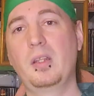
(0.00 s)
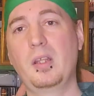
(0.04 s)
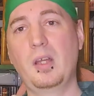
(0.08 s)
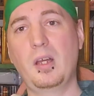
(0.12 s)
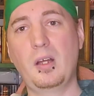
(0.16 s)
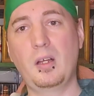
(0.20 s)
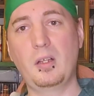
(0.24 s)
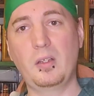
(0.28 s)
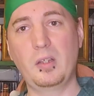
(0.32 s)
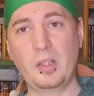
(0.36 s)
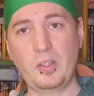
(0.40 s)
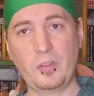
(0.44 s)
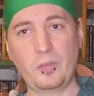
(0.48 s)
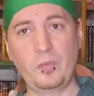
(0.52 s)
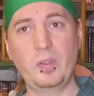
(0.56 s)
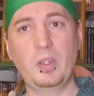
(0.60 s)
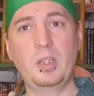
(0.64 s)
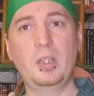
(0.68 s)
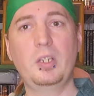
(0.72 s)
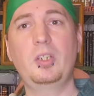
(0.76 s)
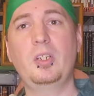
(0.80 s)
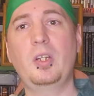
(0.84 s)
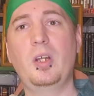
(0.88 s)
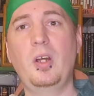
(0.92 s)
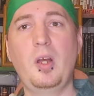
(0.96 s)
Now let's
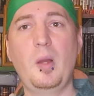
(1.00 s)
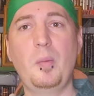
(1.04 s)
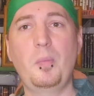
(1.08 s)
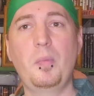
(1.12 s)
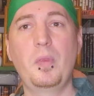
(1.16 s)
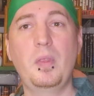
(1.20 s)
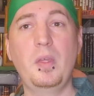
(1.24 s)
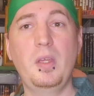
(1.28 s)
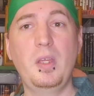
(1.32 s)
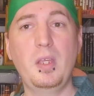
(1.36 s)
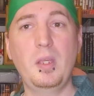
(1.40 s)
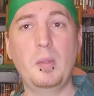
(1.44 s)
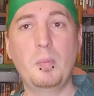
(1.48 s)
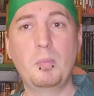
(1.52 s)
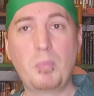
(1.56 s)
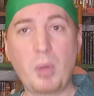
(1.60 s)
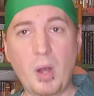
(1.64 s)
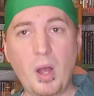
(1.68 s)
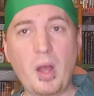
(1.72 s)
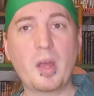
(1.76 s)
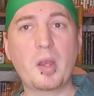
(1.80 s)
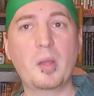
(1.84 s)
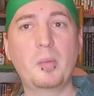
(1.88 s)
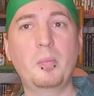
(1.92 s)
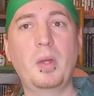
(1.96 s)
finish up the
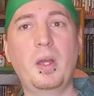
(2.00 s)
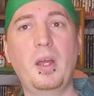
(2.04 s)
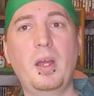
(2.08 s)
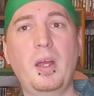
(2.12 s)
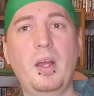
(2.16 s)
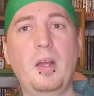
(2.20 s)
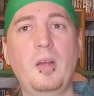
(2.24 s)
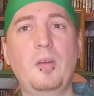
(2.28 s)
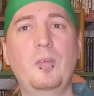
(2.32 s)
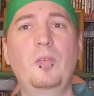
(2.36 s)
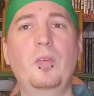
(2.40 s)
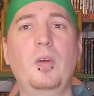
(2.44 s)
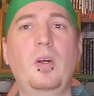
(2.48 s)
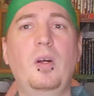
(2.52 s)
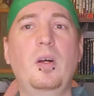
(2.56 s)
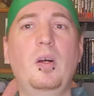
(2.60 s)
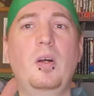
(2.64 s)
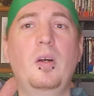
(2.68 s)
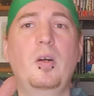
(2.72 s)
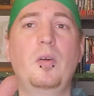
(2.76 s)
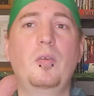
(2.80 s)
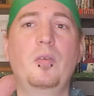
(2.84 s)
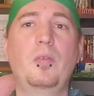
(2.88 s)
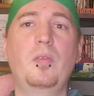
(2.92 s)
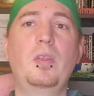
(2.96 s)
bottom half
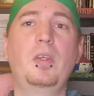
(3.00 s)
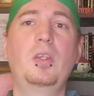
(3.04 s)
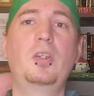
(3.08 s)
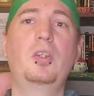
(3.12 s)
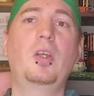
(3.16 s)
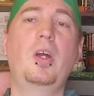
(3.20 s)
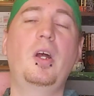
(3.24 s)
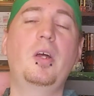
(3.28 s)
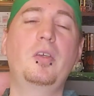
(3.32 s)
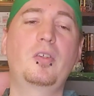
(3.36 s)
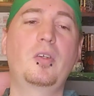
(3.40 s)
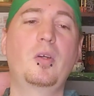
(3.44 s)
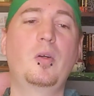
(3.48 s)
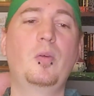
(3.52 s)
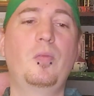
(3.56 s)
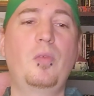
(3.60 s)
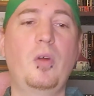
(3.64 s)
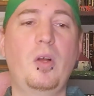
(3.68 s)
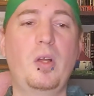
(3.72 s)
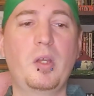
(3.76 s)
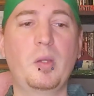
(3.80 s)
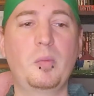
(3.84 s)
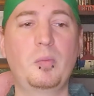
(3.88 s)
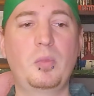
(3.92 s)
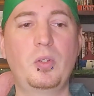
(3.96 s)
of the Shawscope
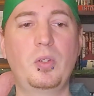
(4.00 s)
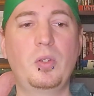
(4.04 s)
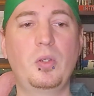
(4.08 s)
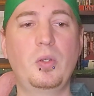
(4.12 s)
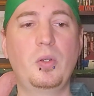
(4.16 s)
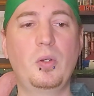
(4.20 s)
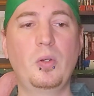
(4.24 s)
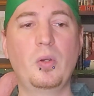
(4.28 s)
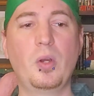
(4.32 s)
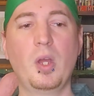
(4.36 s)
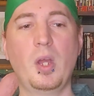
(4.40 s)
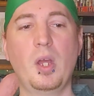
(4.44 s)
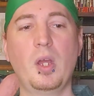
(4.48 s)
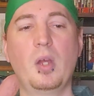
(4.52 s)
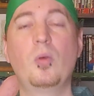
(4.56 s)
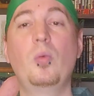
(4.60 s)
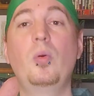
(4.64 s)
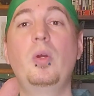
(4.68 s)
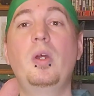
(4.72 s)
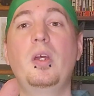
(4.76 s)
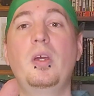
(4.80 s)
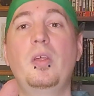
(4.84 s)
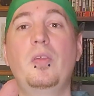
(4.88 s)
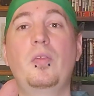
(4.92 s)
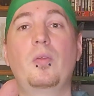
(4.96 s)
Volume 2
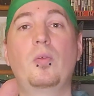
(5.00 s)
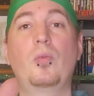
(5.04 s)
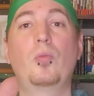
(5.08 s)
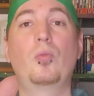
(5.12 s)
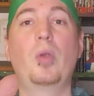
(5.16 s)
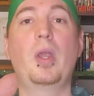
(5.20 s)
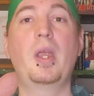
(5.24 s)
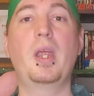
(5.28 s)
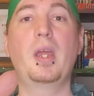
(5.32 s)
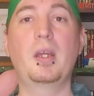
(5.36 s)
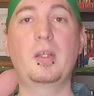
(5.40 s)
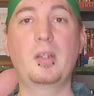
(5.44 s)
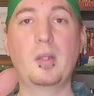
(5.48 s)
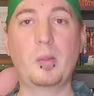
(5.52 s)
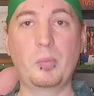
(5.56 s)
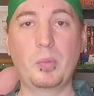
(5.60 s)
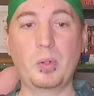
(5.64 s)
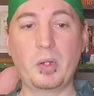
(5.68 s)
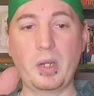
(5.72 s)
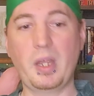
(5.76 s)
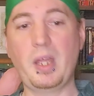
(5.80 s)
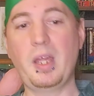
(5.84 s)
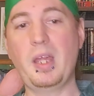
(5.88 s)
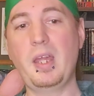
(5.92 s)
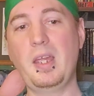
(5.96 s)
with rank
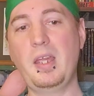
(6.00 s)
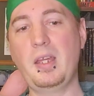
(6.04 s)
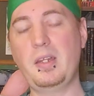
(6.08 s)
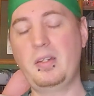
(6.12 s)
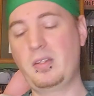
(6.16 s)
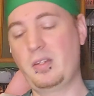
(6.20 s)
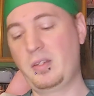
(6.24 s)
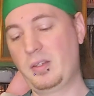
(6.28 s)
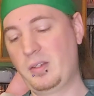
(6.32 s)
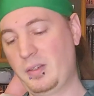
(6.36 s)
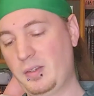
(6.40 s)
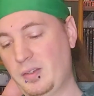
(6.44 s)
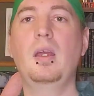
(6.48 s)
number 8,